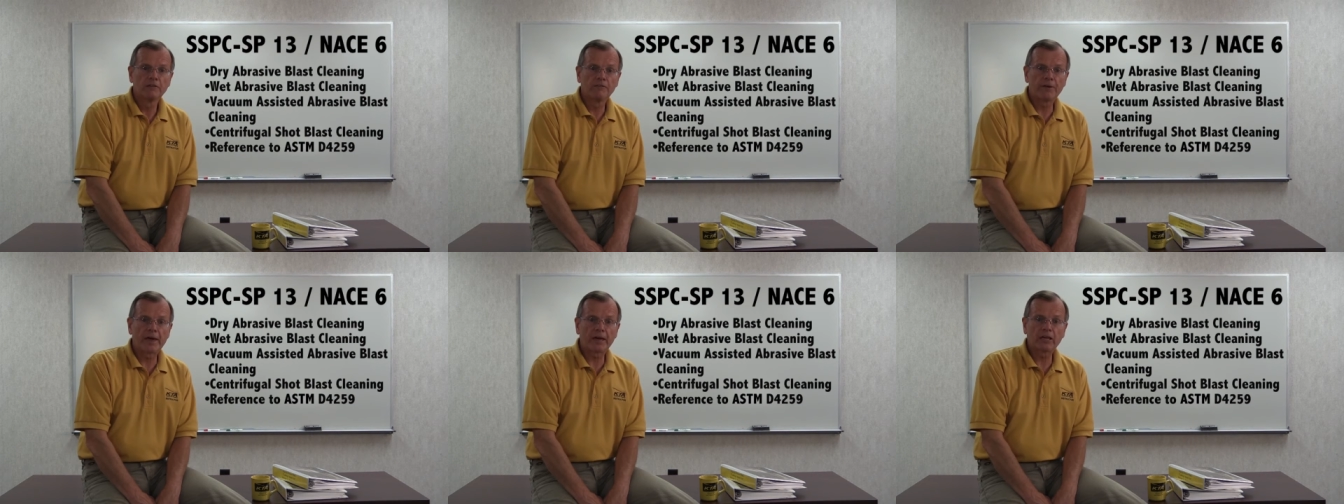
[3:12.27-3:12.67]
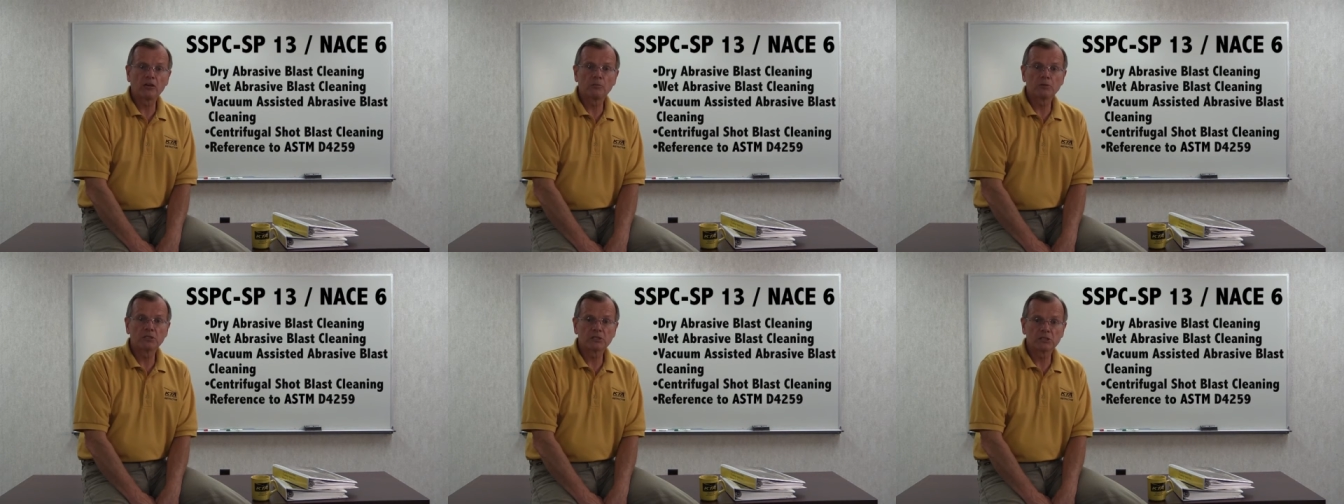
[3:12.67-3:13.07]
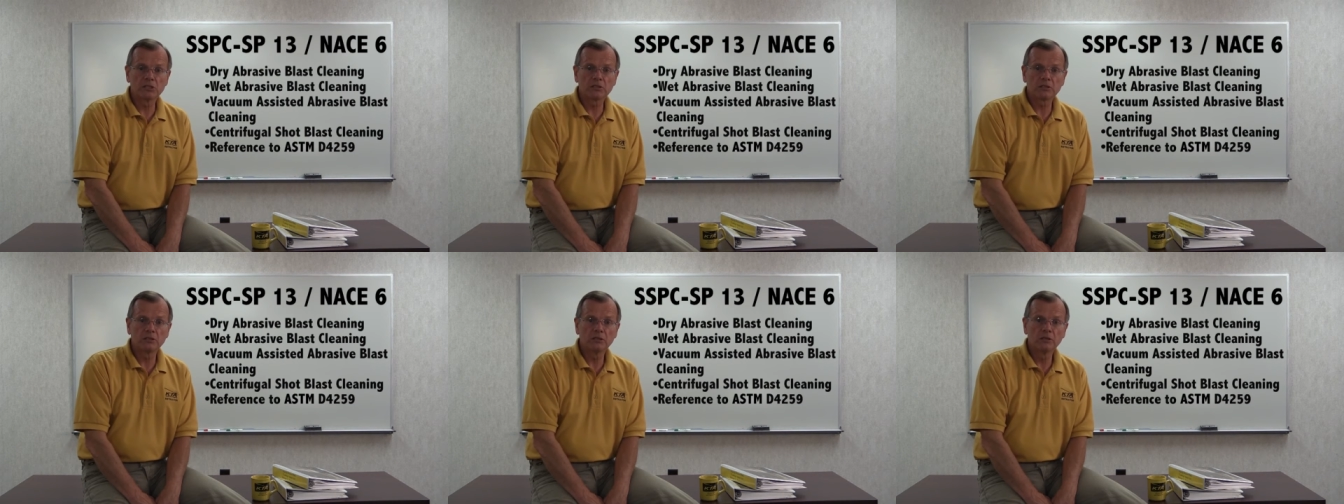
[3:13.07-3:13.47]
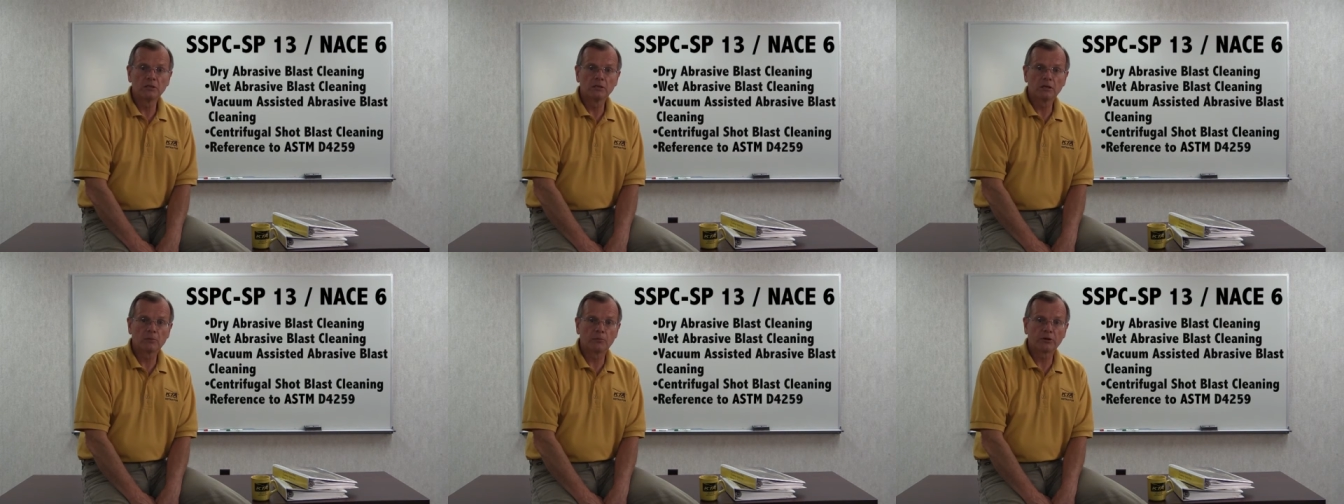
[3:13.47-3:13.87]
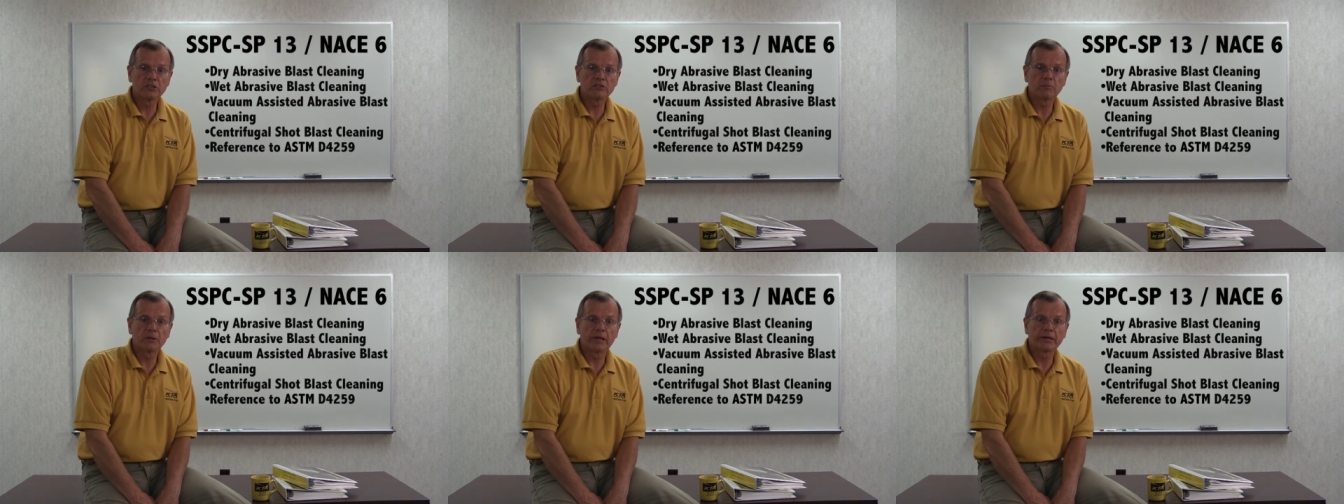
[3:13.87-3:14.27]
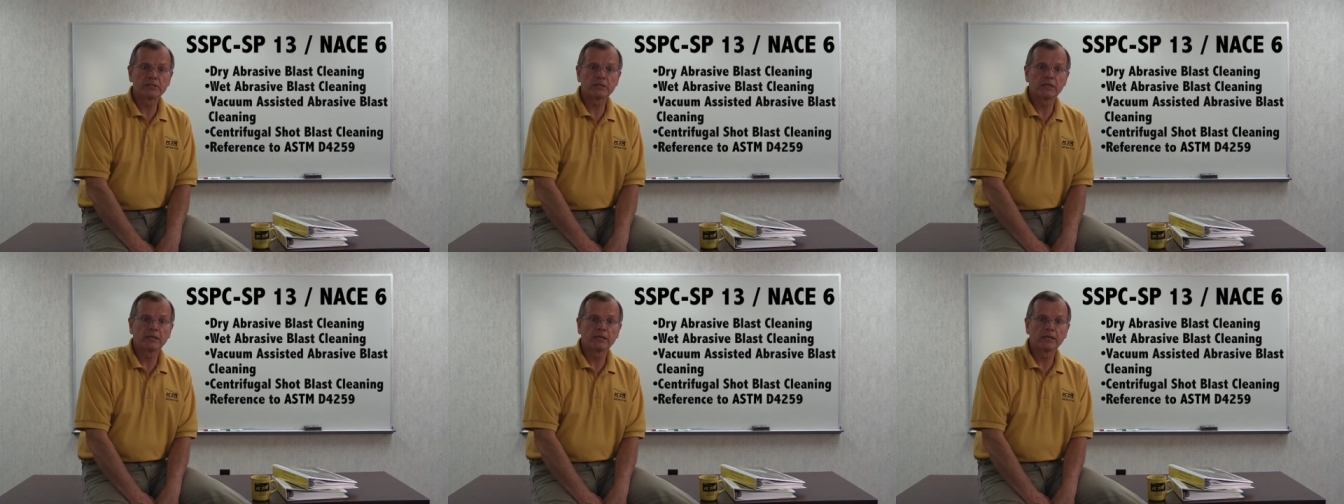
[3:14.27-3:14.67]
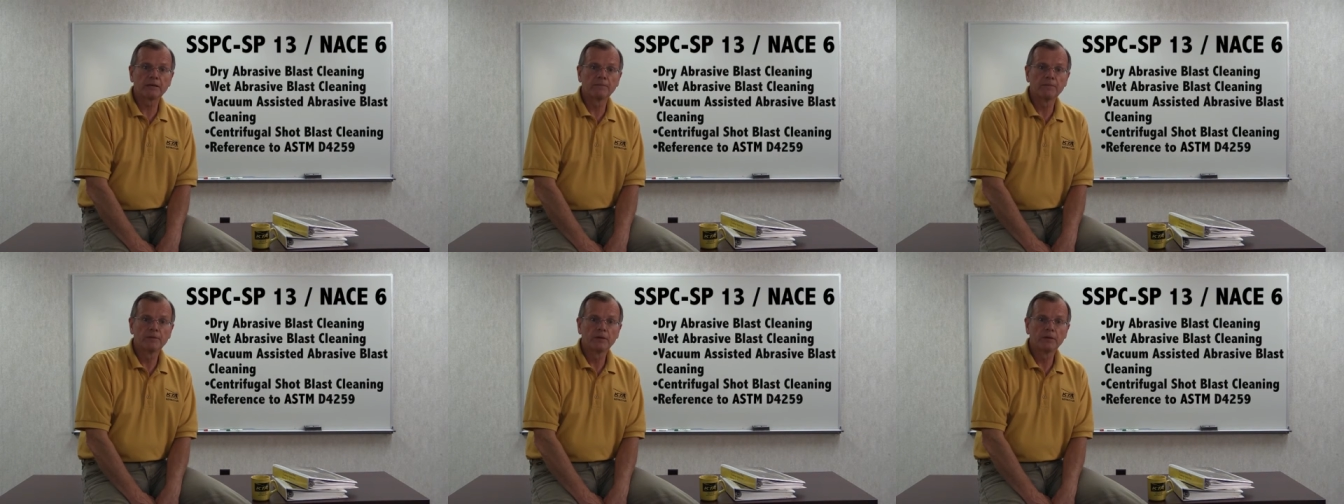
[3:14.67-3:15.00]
vacuum-assisted abrasive blast cleaning,